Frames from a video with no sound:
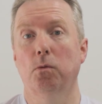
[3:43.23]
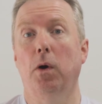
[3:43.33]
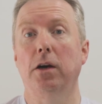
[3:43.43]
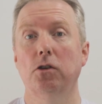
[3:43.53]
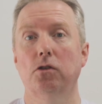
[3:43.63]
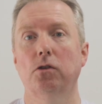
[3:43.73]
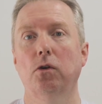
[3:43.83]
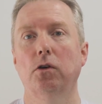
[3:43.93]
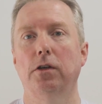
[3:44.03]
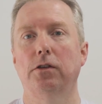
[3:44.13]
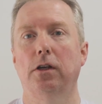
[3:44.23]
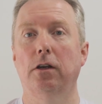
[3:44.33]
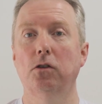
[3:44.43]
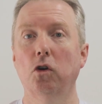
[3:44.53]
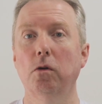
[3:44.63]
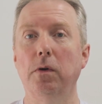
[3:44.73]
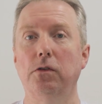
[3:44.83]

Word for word: Where's it stored? Is it at home?